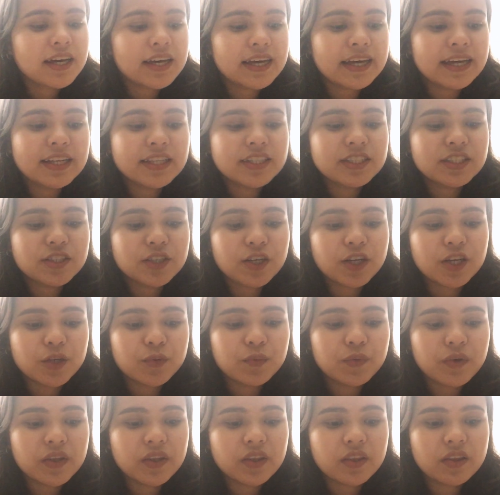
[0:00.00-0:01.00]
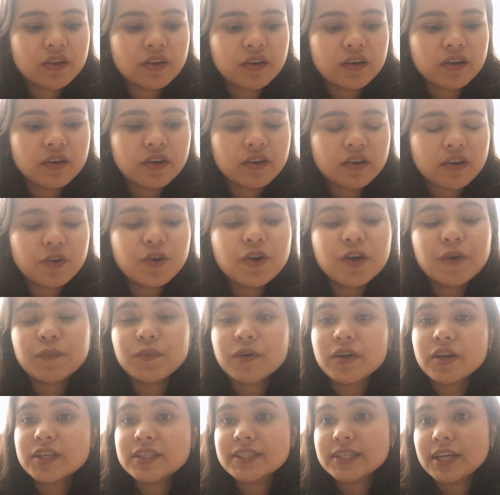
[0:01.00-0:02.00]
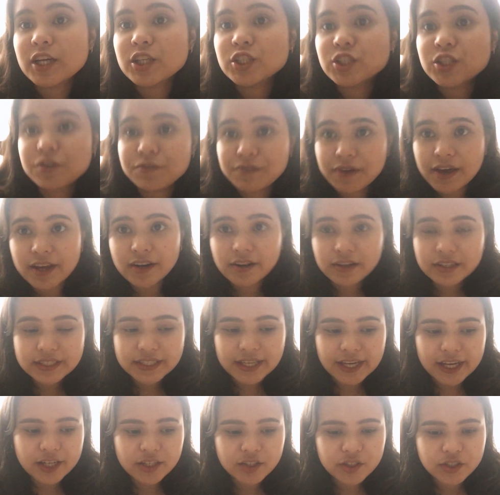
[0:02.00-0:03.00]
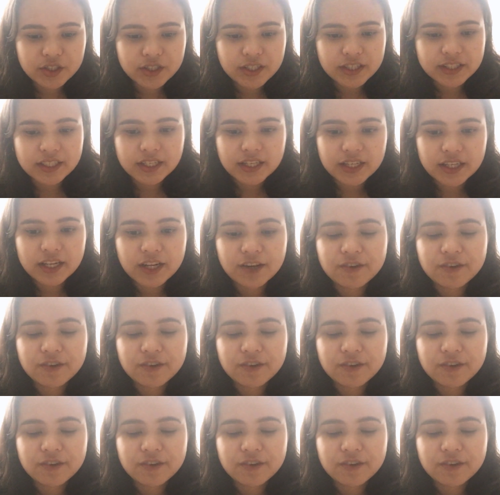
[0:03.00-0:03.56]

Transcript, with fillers: And start with uh, oh, I'm gonna sketch the final sketch kasi